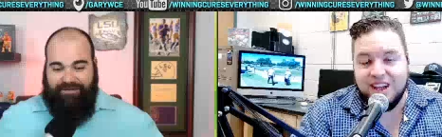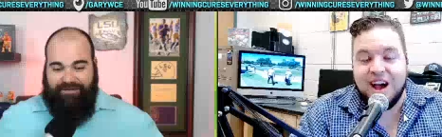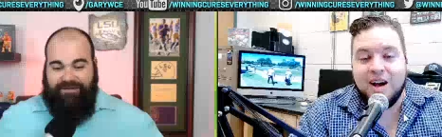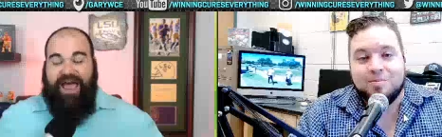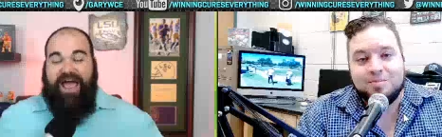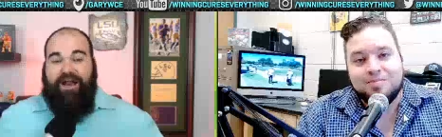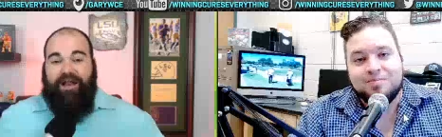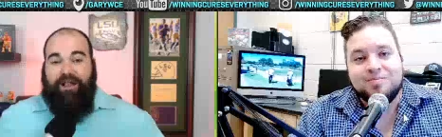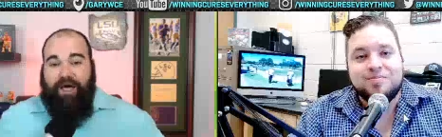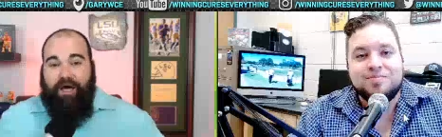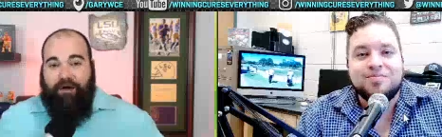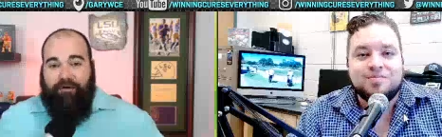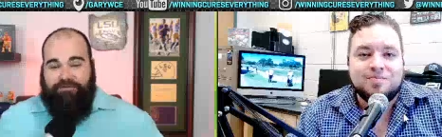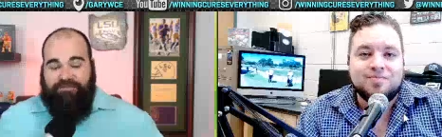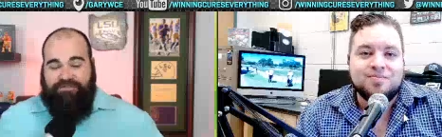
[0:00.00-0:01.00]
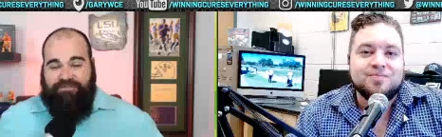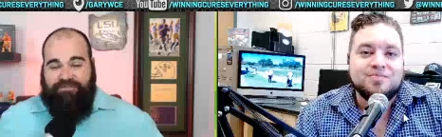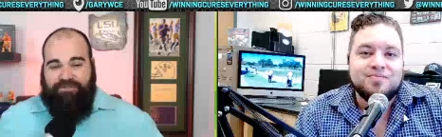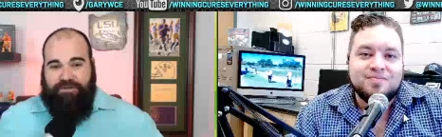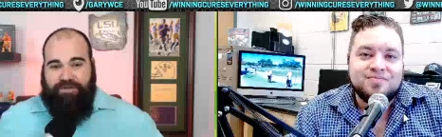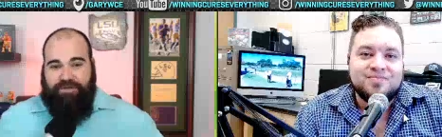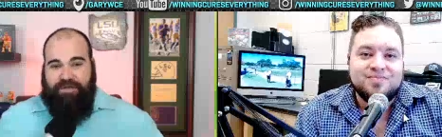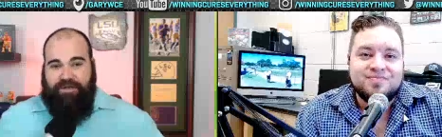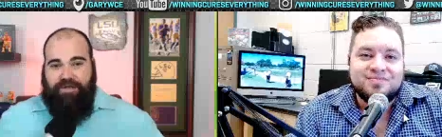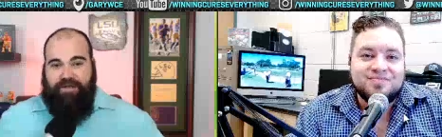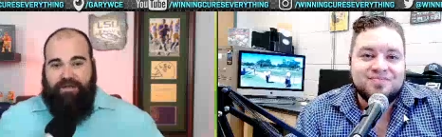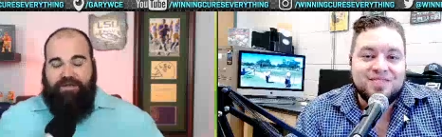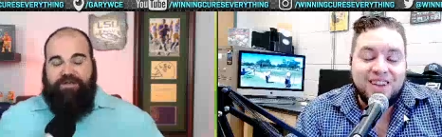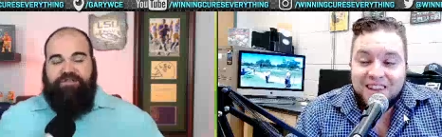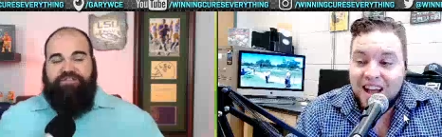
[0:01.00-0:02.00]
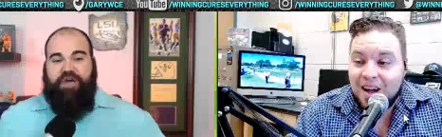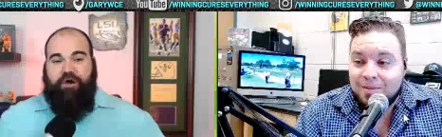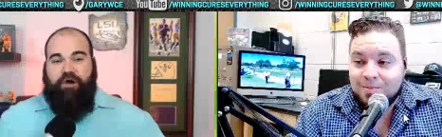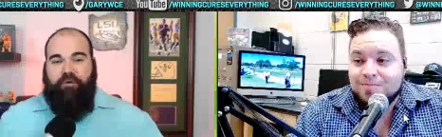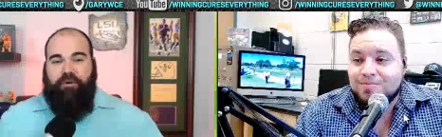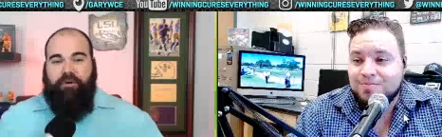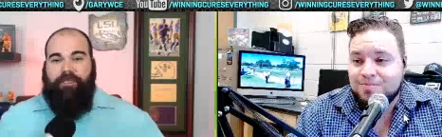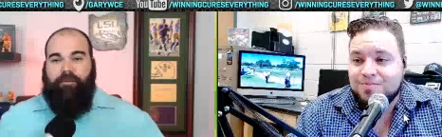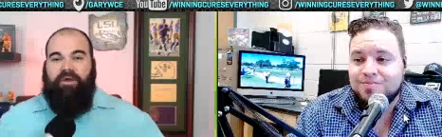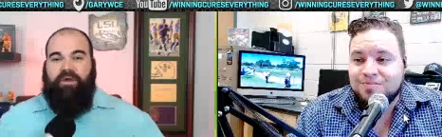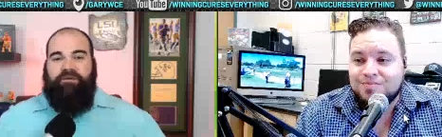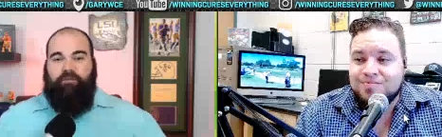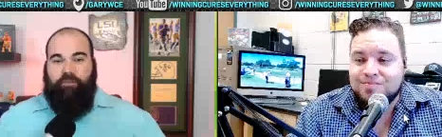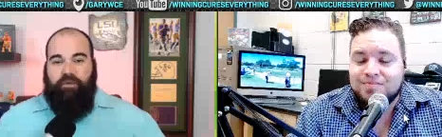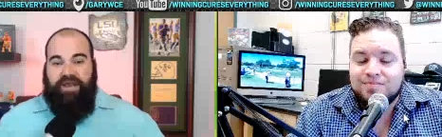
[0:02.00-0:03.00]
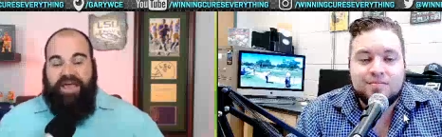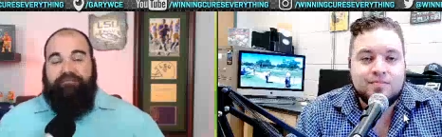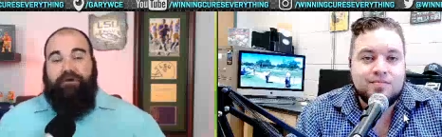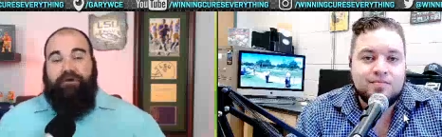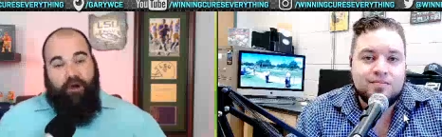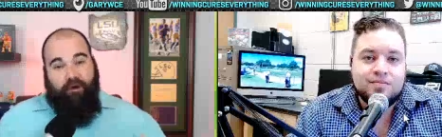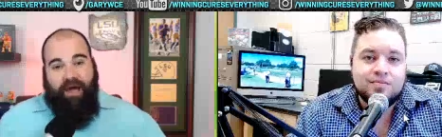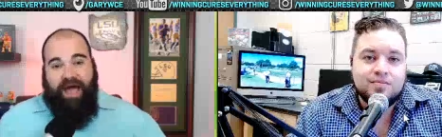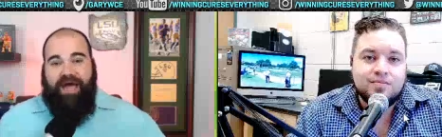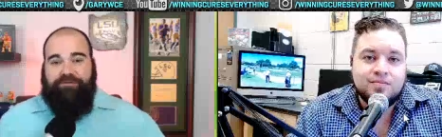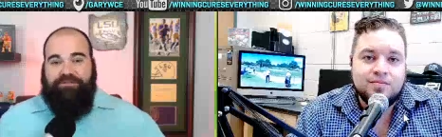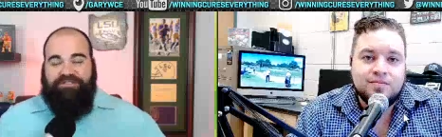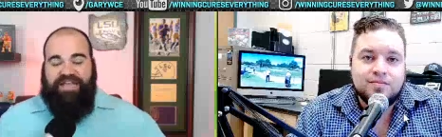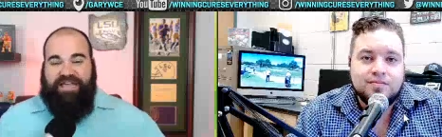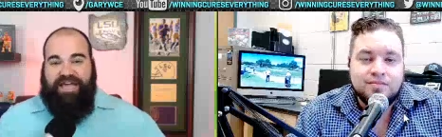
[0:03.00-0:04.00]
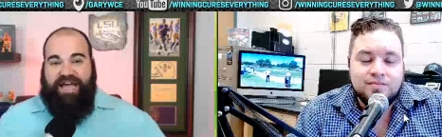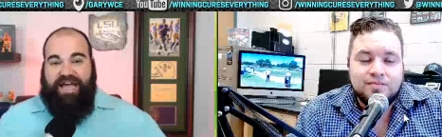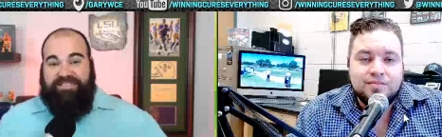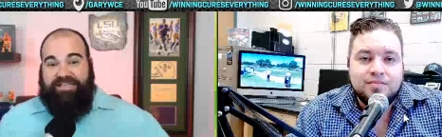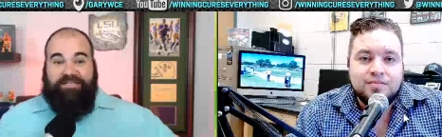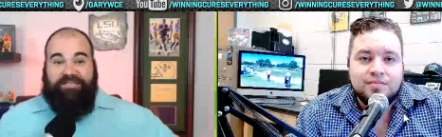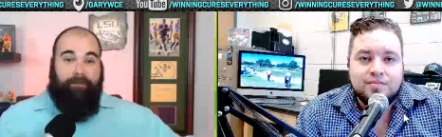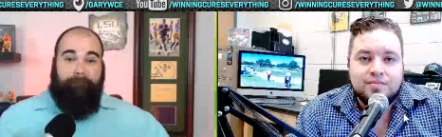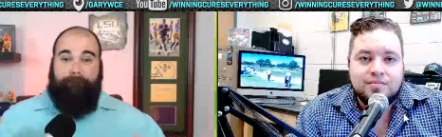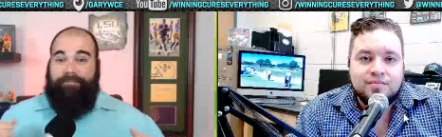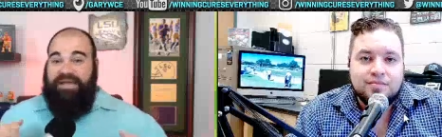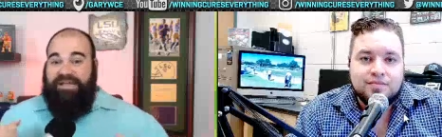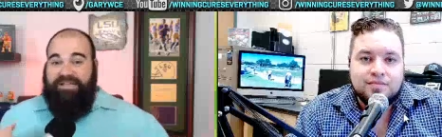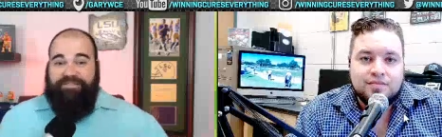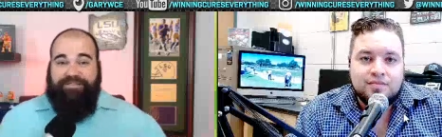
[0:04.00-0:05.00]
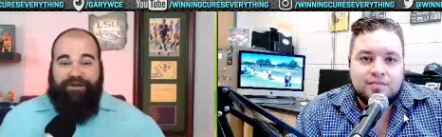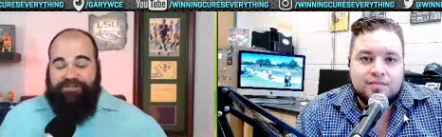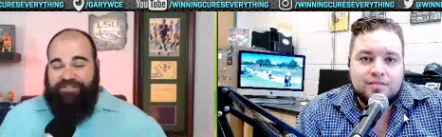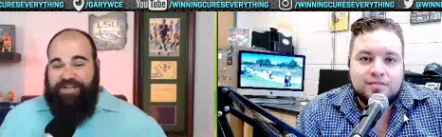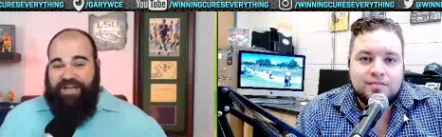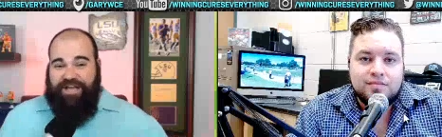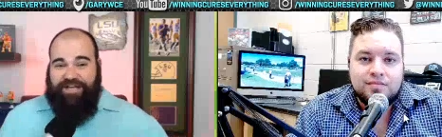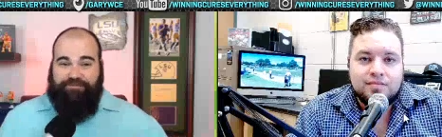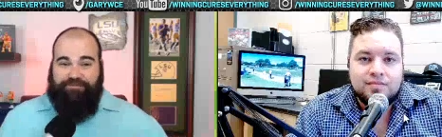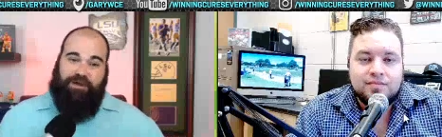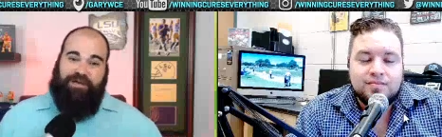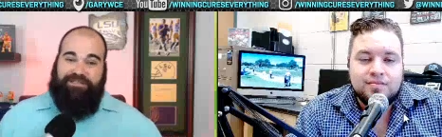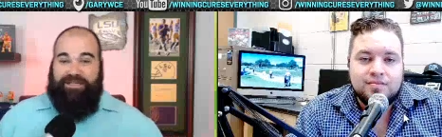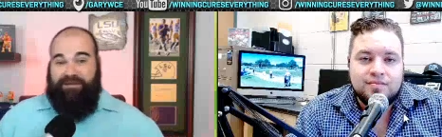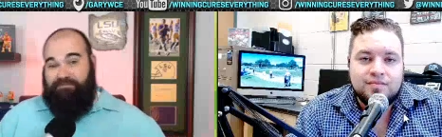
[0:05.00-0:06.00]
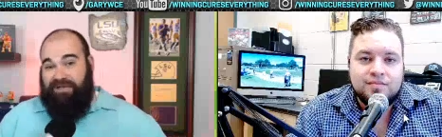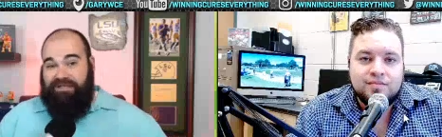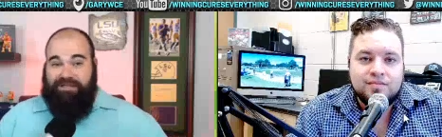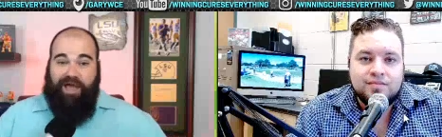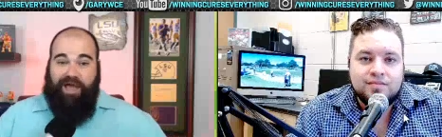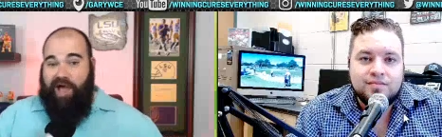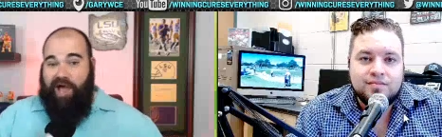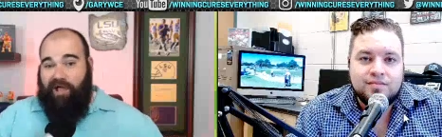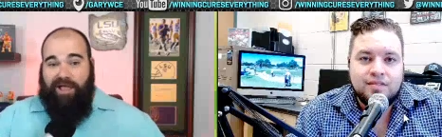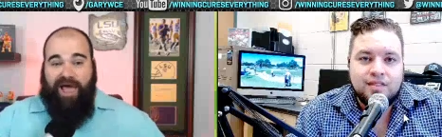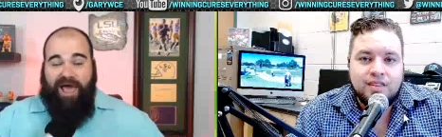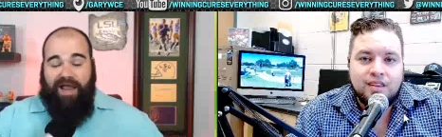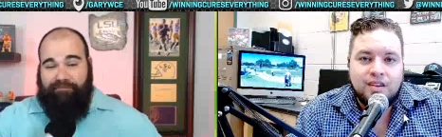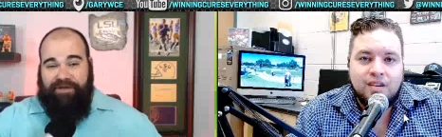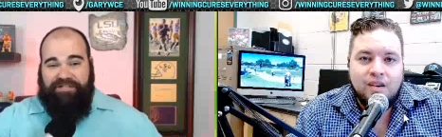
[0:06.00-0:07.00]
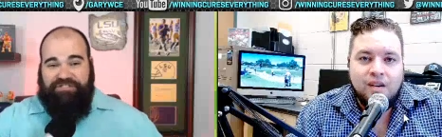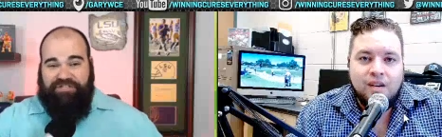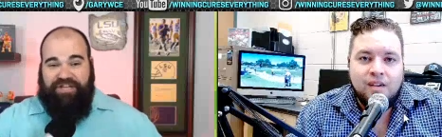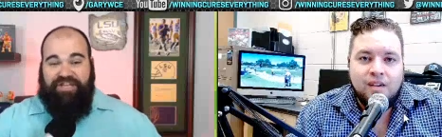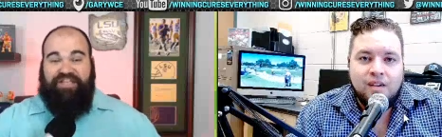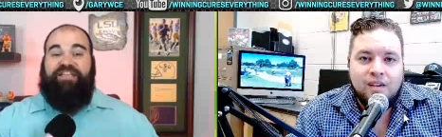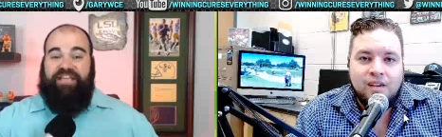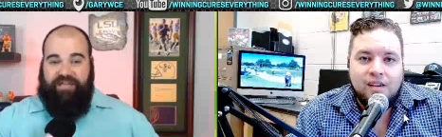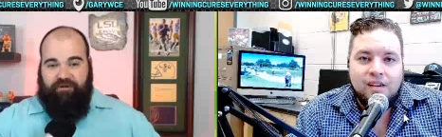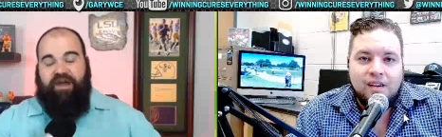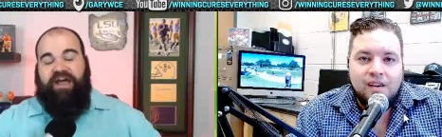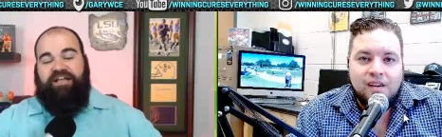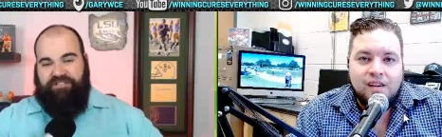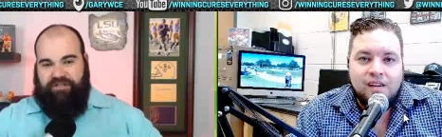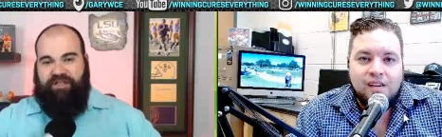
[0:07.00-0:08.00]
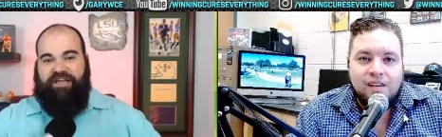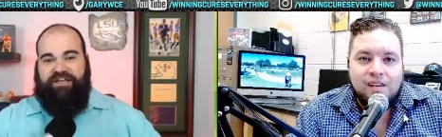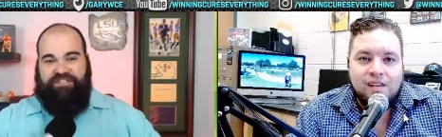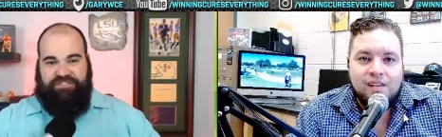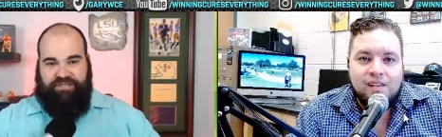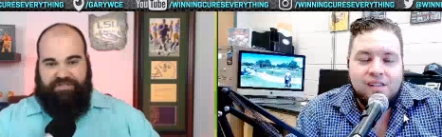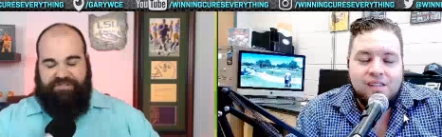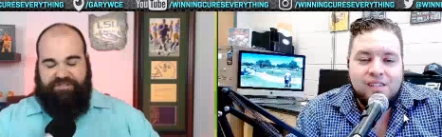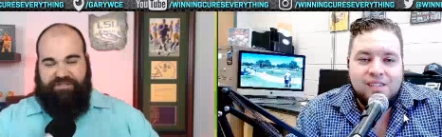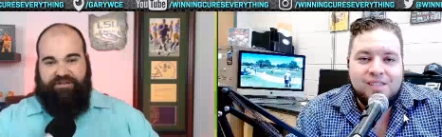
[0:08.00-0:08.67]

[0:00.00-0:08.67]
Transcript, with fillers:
Speaker 1: Not close. Yeah. So when whenever Ohio State guys like to beat their chest because they beat the hell out of Michigan, congratulations.